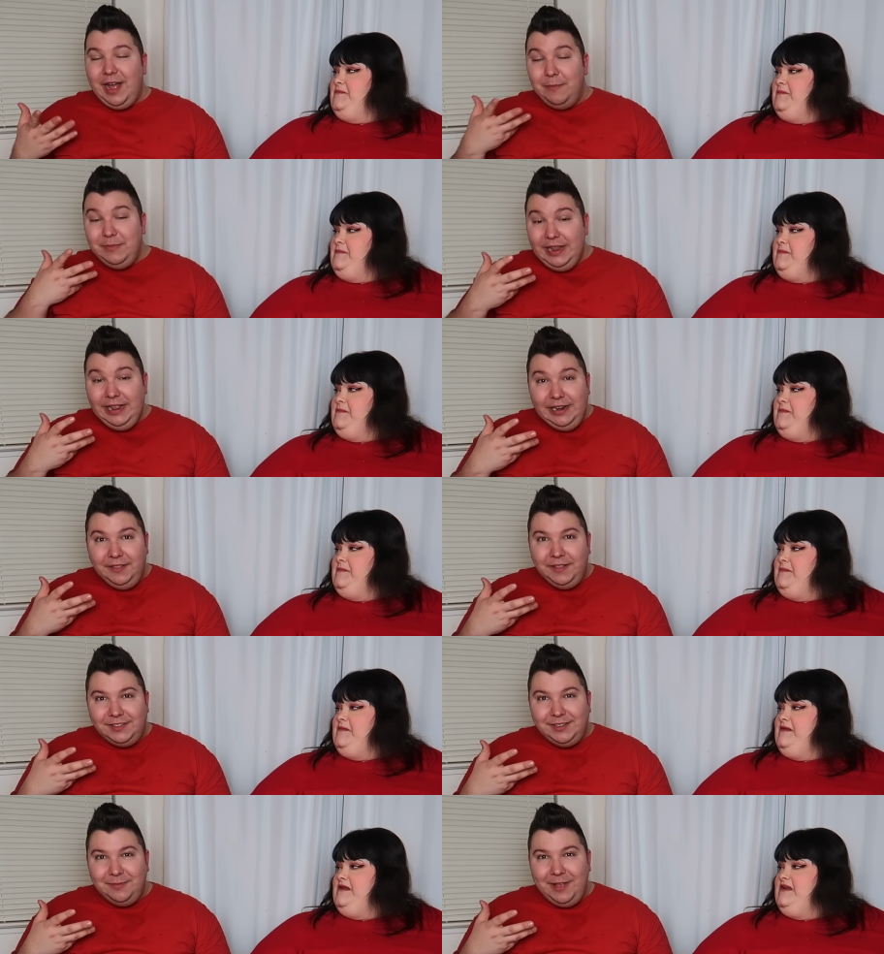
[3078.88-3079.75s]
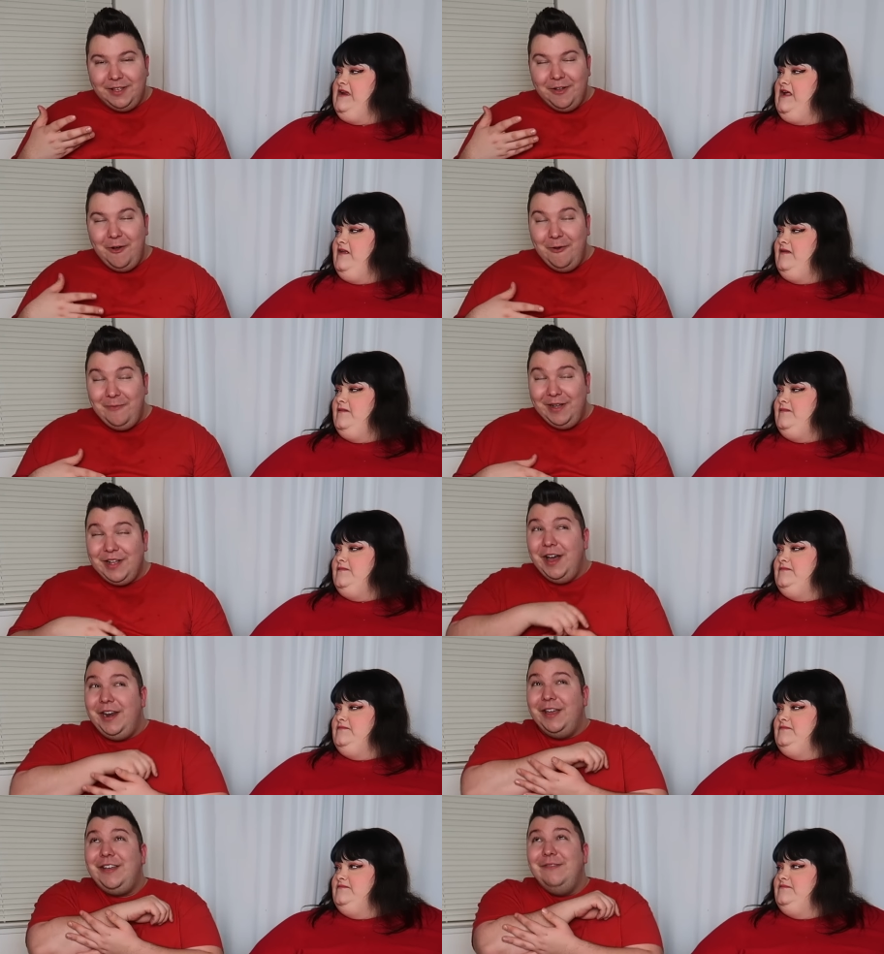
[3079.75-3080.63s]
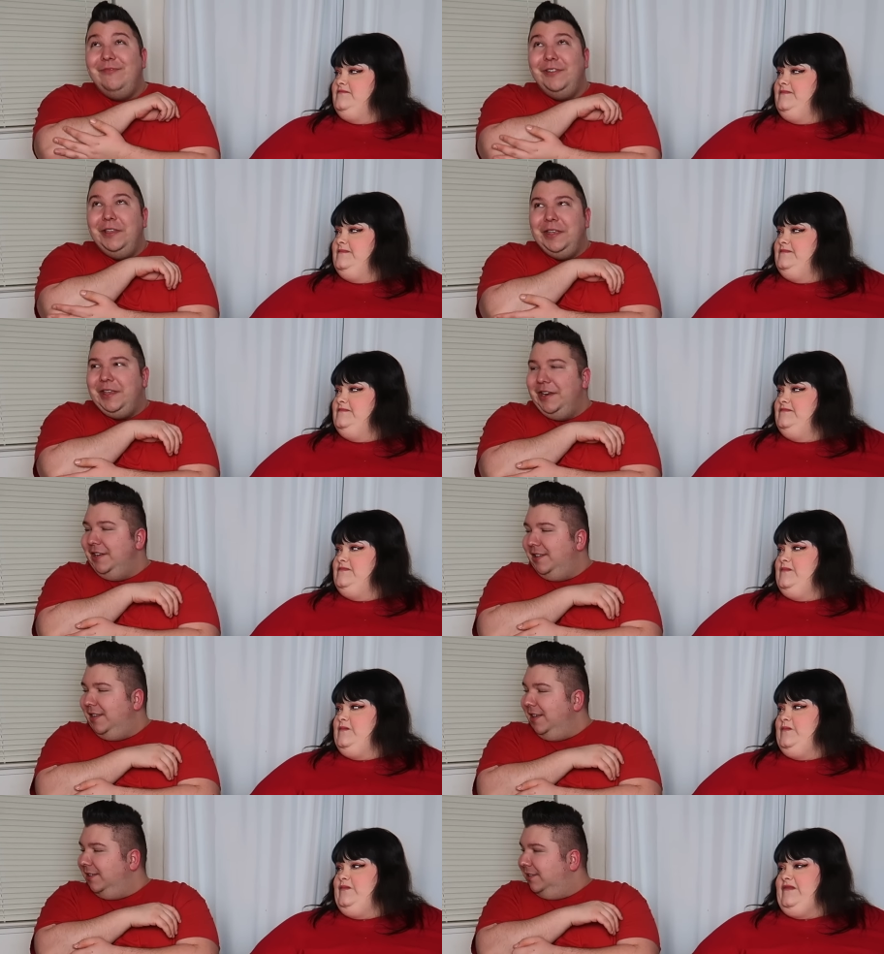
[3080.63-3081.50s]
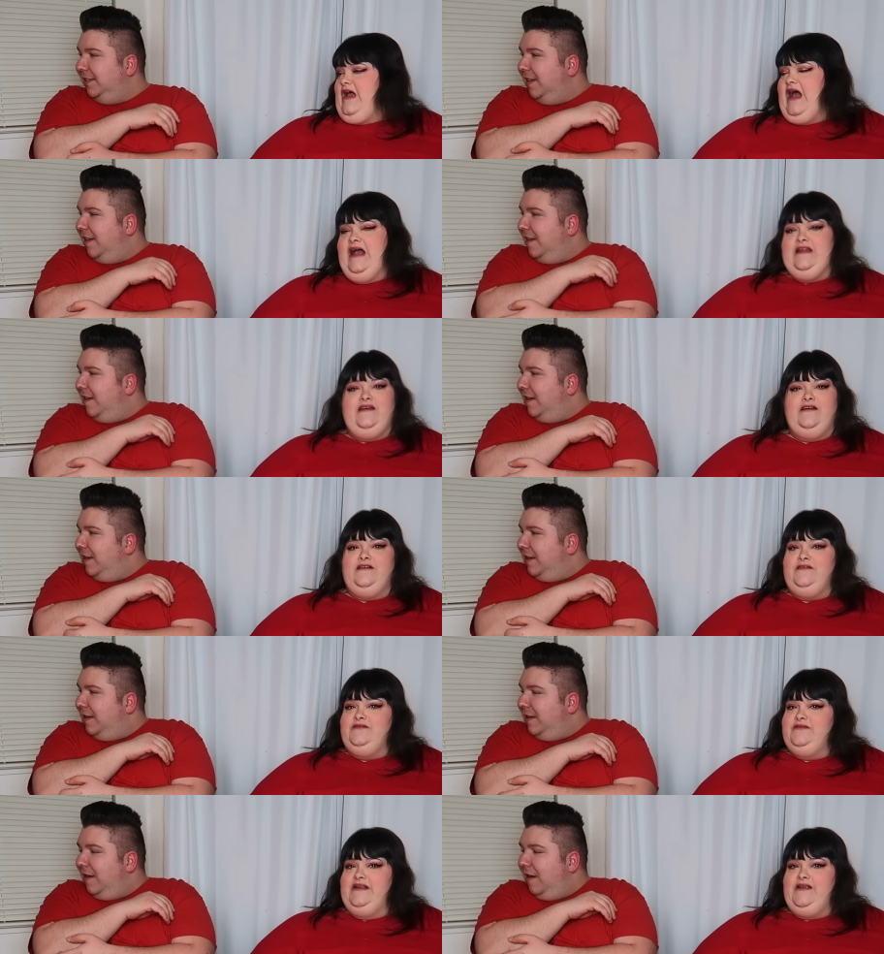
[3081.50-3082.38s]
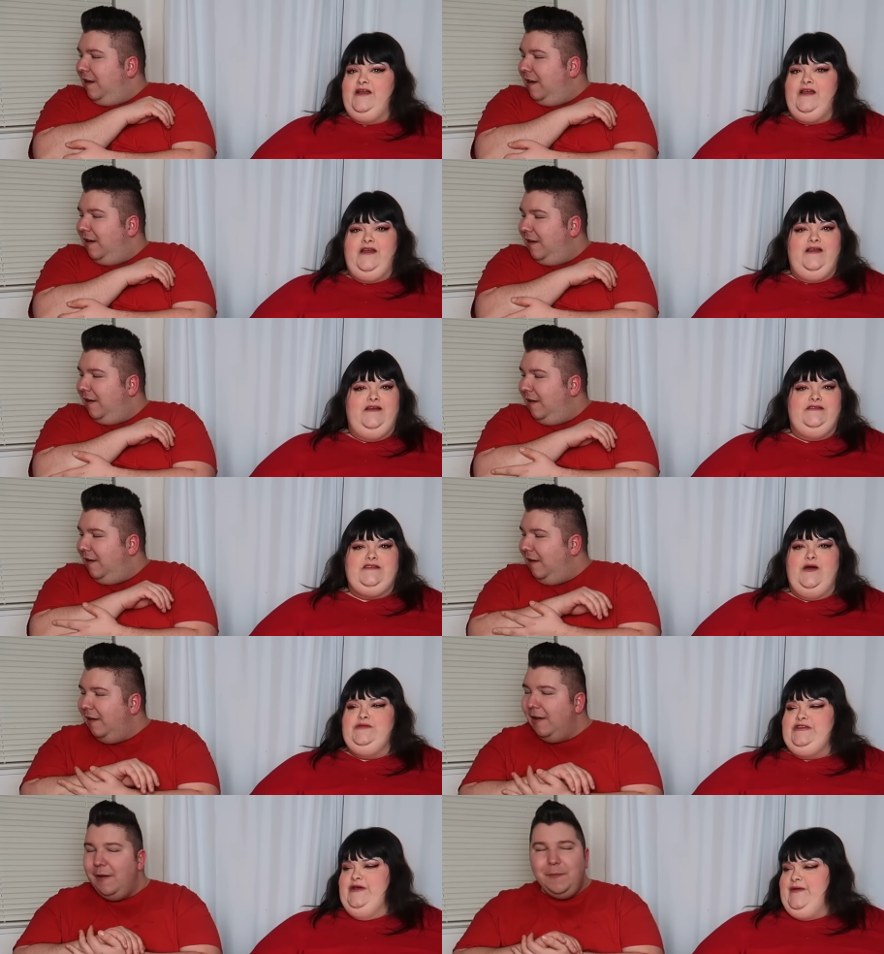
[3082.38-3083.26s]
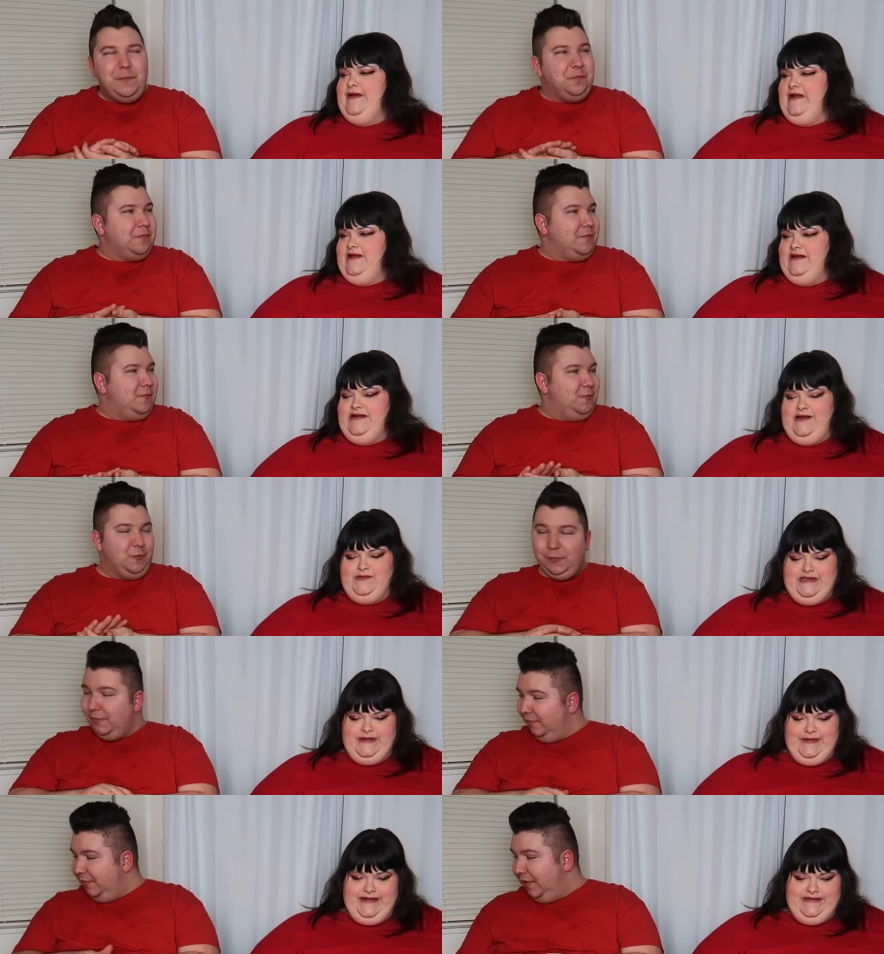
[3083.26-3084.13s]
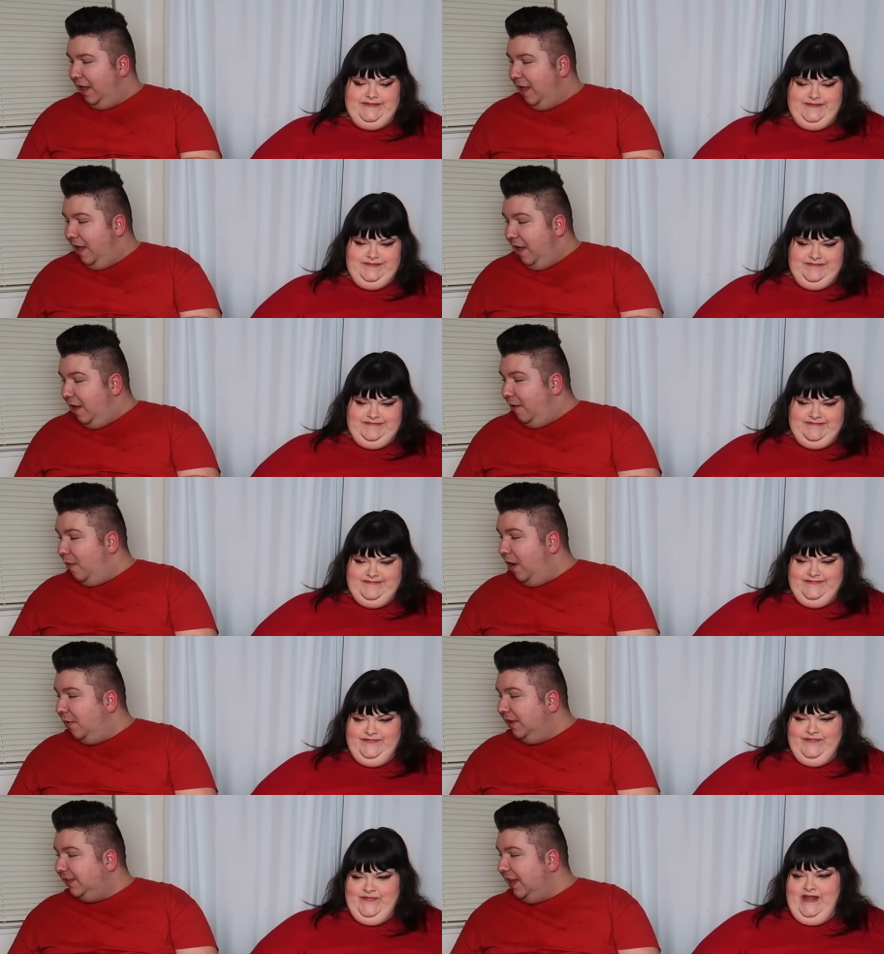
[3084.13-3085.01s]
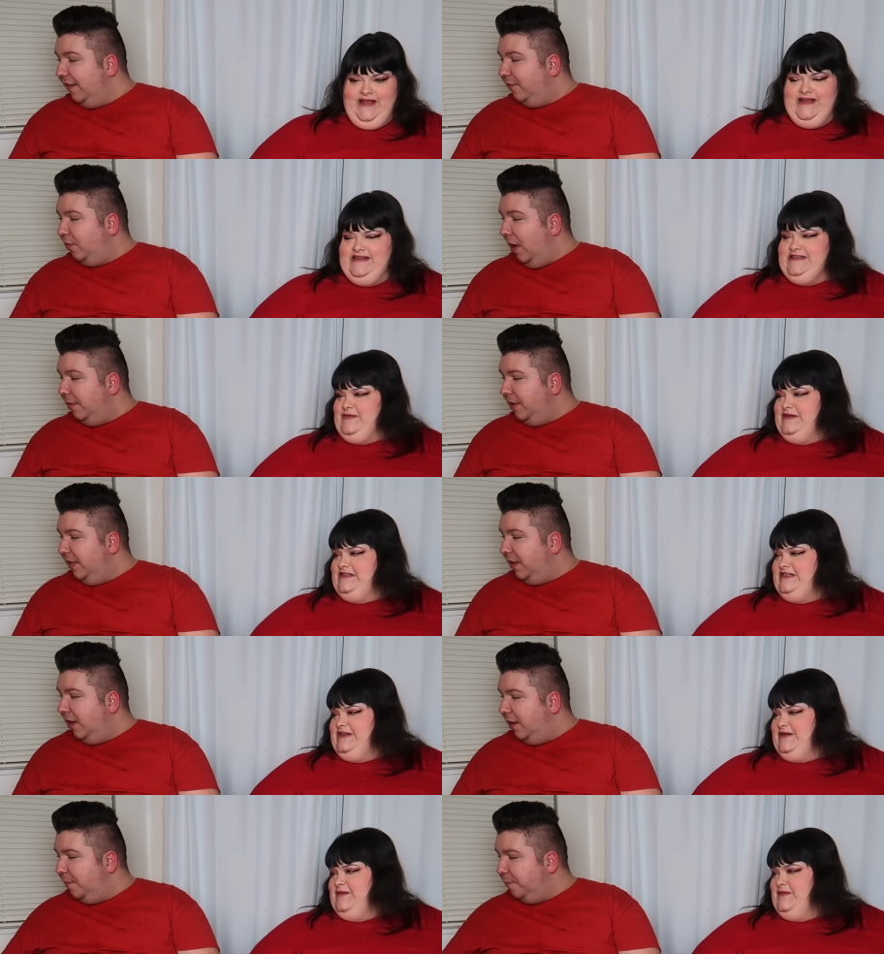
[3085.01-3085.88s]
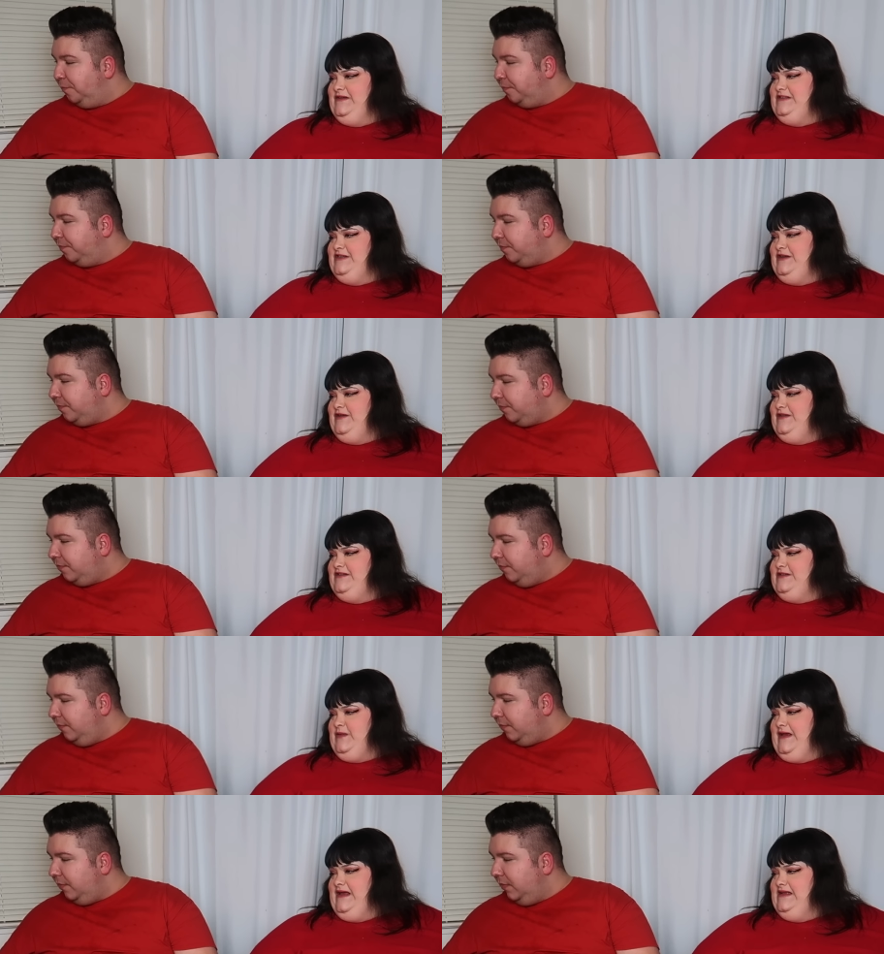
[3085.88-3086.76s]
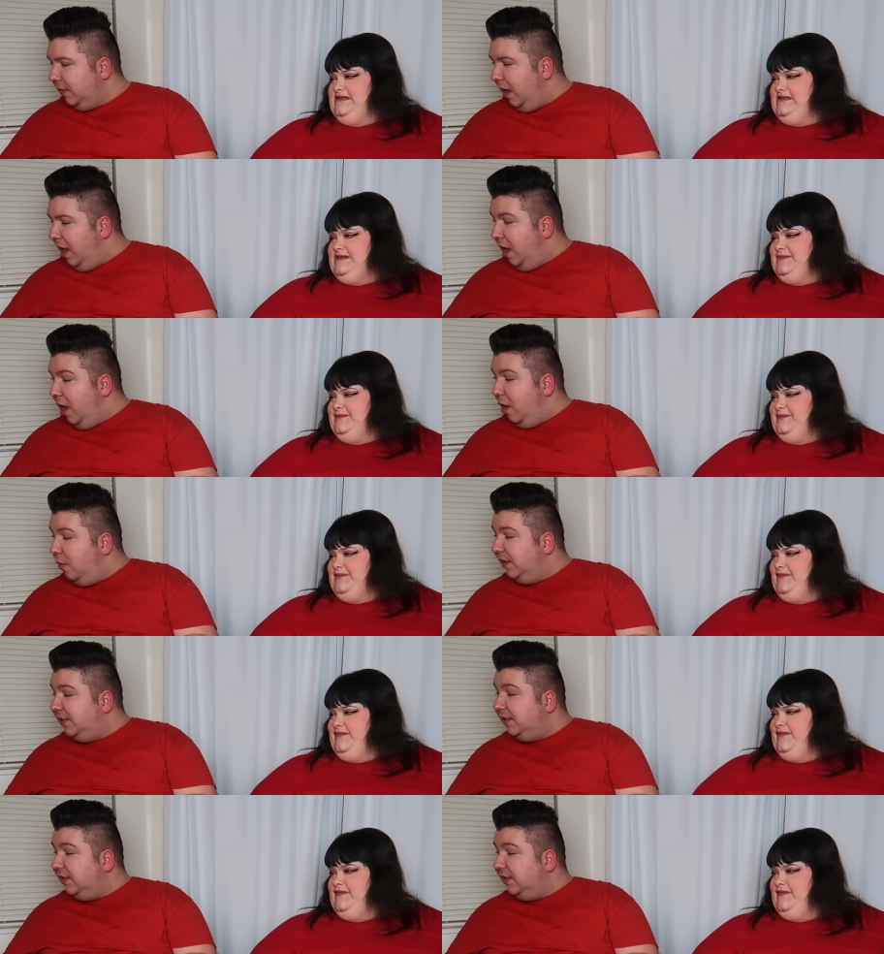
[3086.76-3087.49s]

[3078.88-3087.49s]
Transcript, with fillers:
Speaker 1: I'm eating this. I'm like, oh my god, I could really get into this.
Speaker 2: I know. Don't do it, honey. Don't do it.
Speaker 1: Well, we save
Speaker 2: probably once the, you, once you do the sweets.
Speaker 1: We're,